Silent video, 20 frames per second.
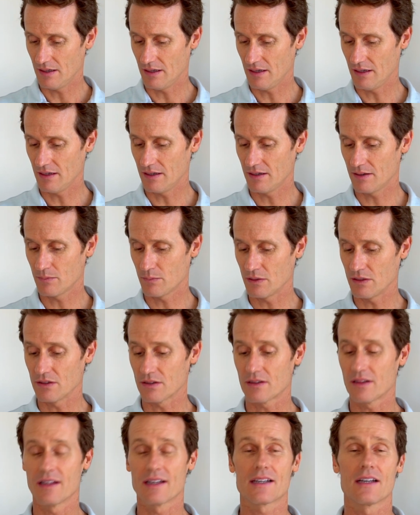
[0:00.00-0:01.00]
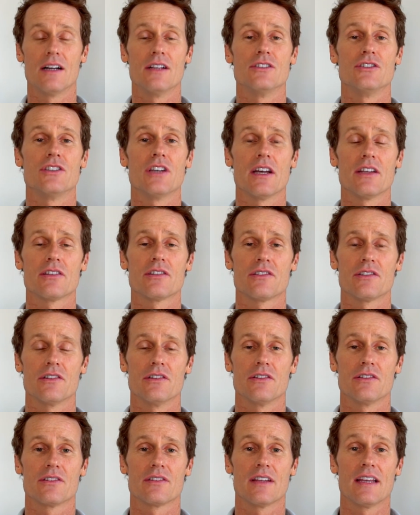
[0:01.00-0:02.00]
And when you click on
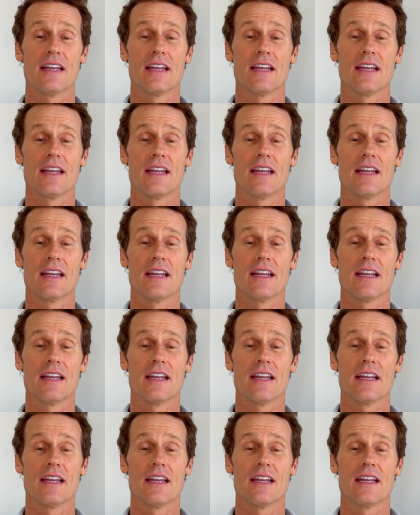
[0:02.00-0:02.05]
gestures,